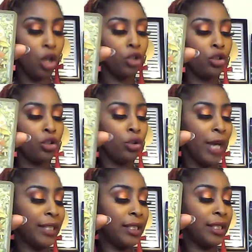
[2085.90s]
to a
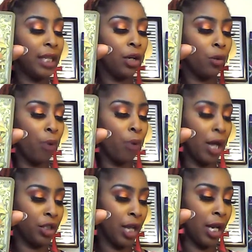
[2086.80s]
single
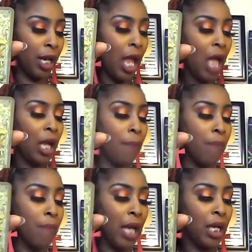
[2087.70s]
project can make
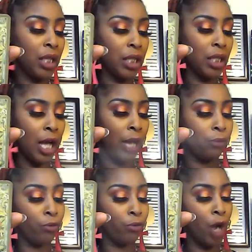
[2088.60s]
his life
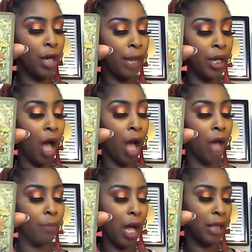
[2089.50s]
run a bit
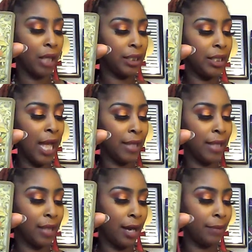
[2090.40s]
unbalanced at
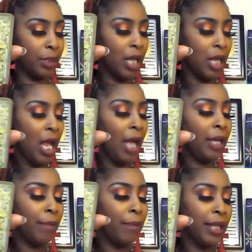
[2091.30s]
times. He
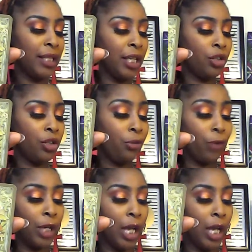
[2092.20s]
may tend to
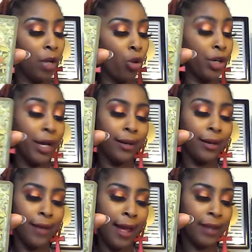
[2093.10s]
forget or
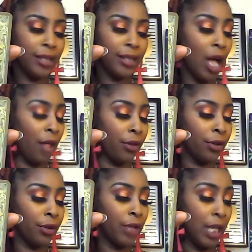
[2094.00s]
neglect
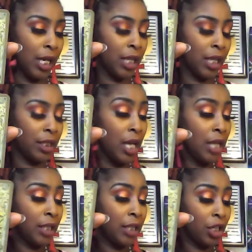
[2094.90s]
other things,
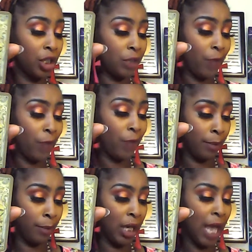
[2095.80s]
such as
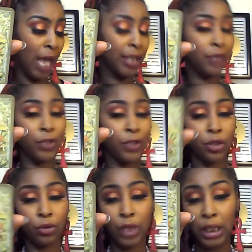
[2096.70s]
family and his physical
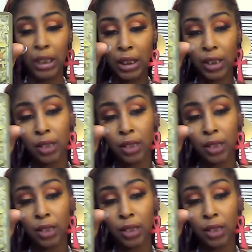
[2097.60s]
needs.